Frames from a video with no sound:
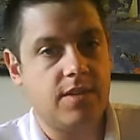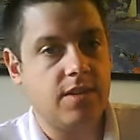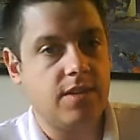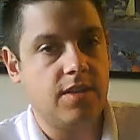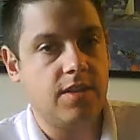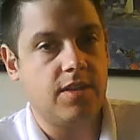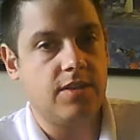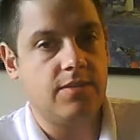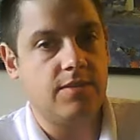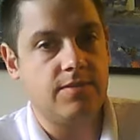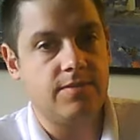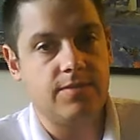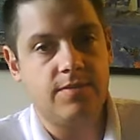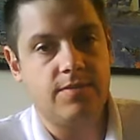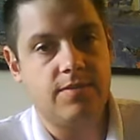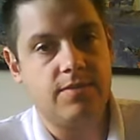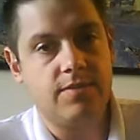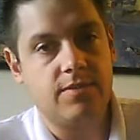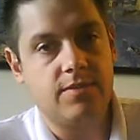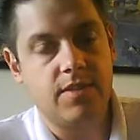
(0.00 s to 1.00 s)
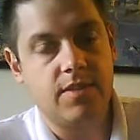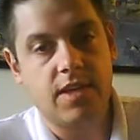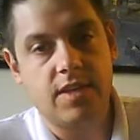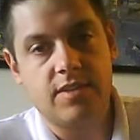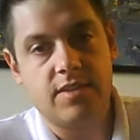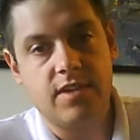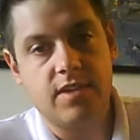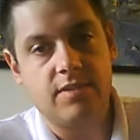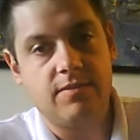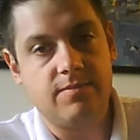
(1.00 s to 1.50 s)
You know, like I
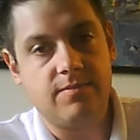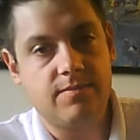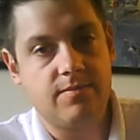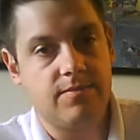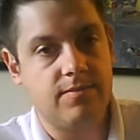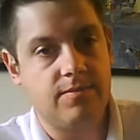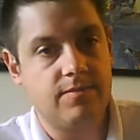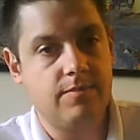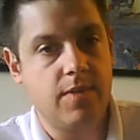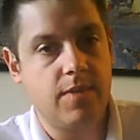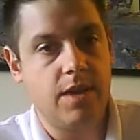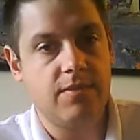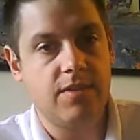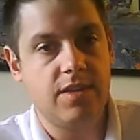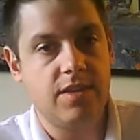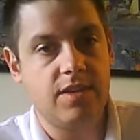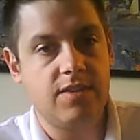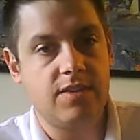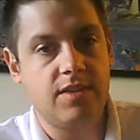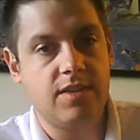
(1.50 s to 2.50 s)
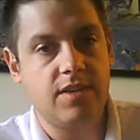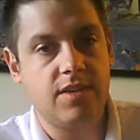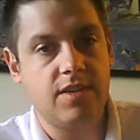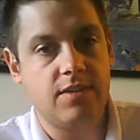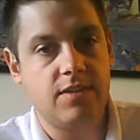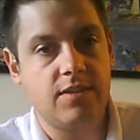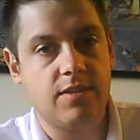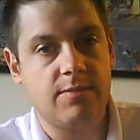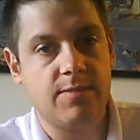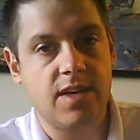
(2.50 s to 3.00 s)
said, memory is a
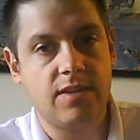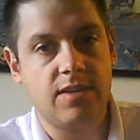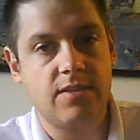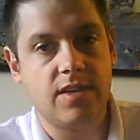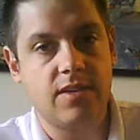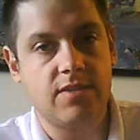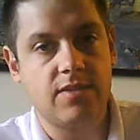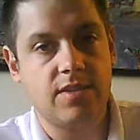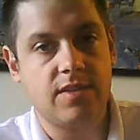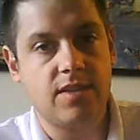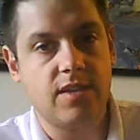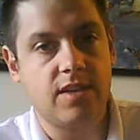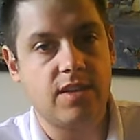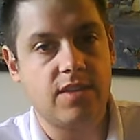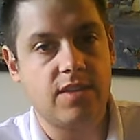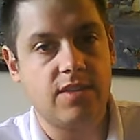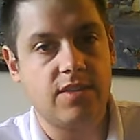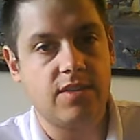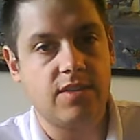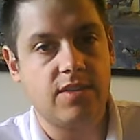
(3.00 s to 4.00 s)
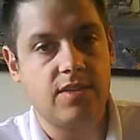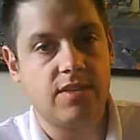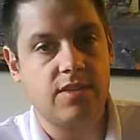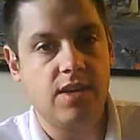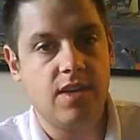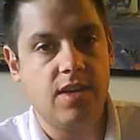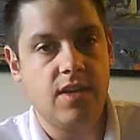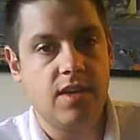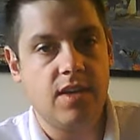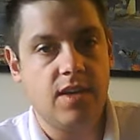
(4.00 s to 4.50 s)
hero of mine when I was a kid. It's just
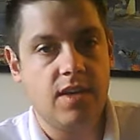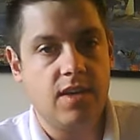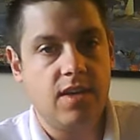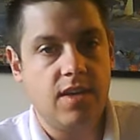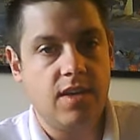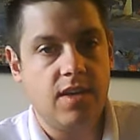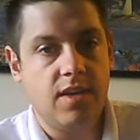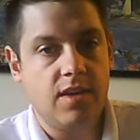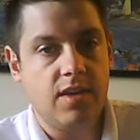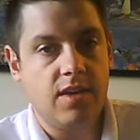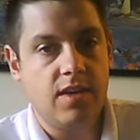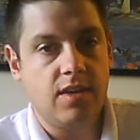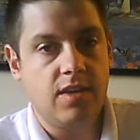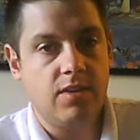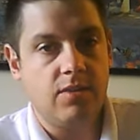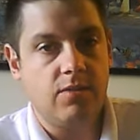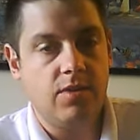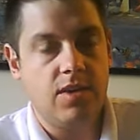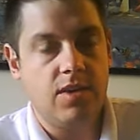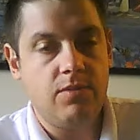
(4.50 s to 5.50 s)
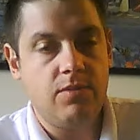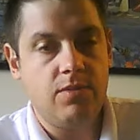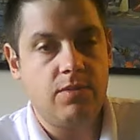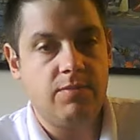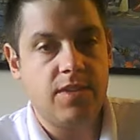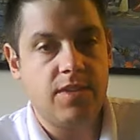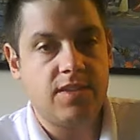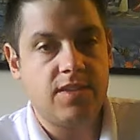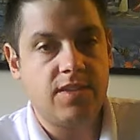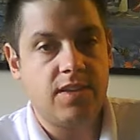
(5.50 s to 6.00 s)
we will
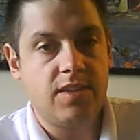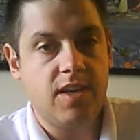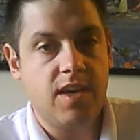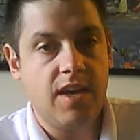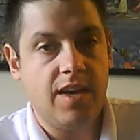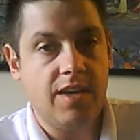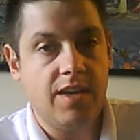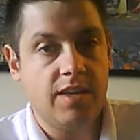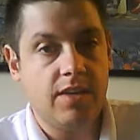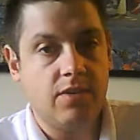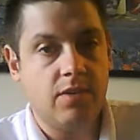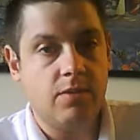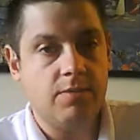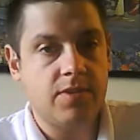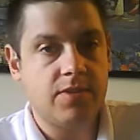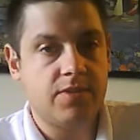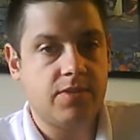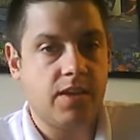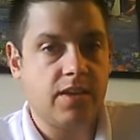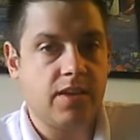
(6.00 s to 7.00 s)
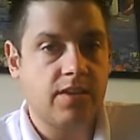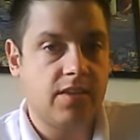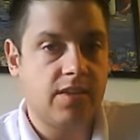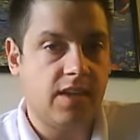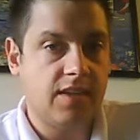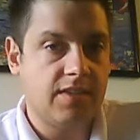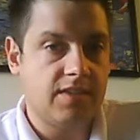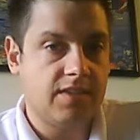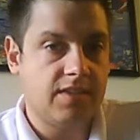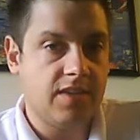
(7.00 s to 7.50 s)
miss the guy. I hope he's
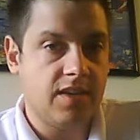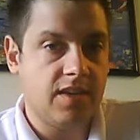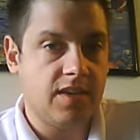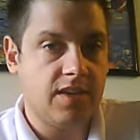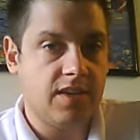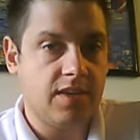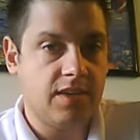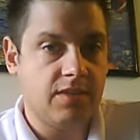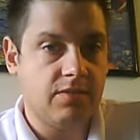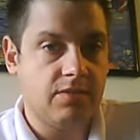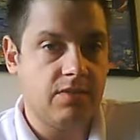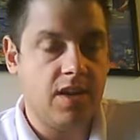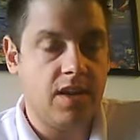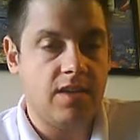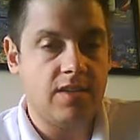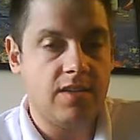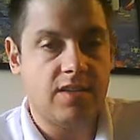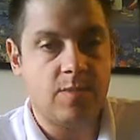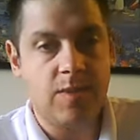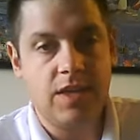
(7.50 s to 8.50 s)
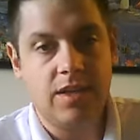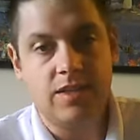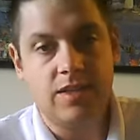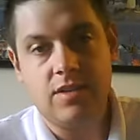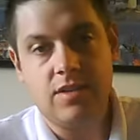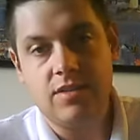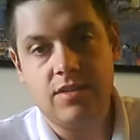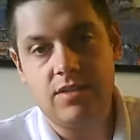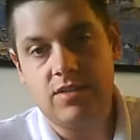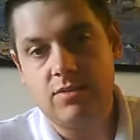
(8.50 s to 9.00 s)
recognized on Raw and
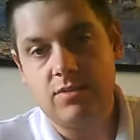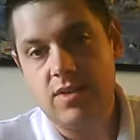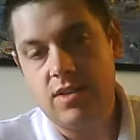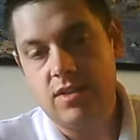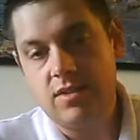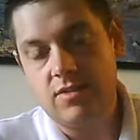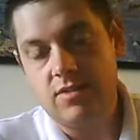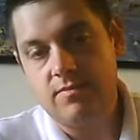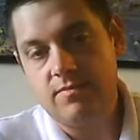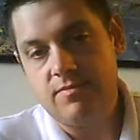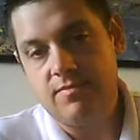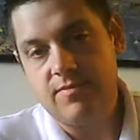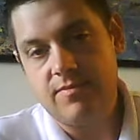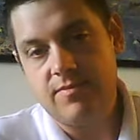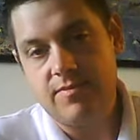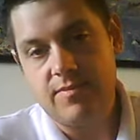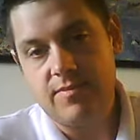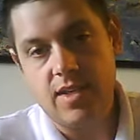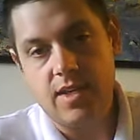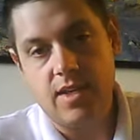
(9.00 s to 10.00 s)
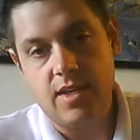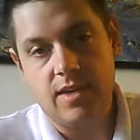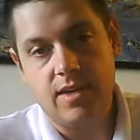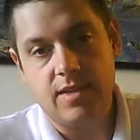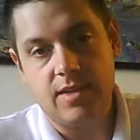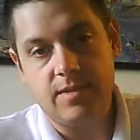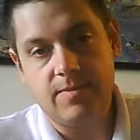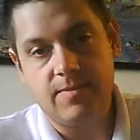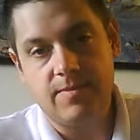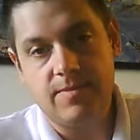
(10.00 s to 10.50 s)
SmackDown this week.
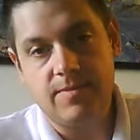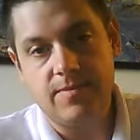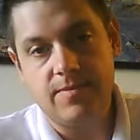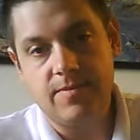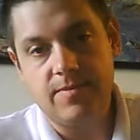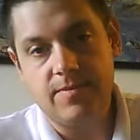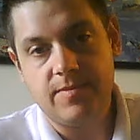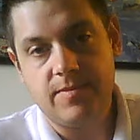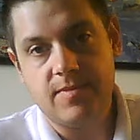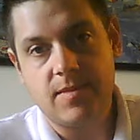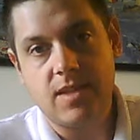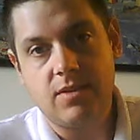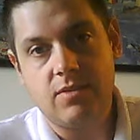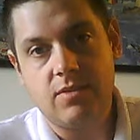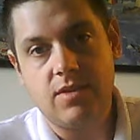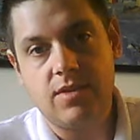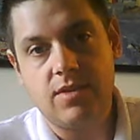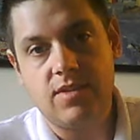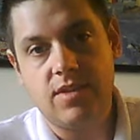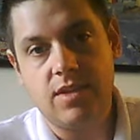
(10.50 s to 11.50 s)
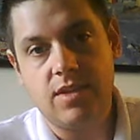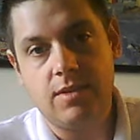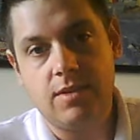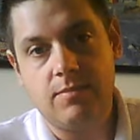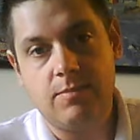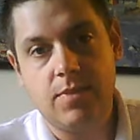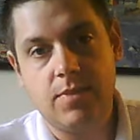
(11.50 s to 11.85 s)
Um, we'll see.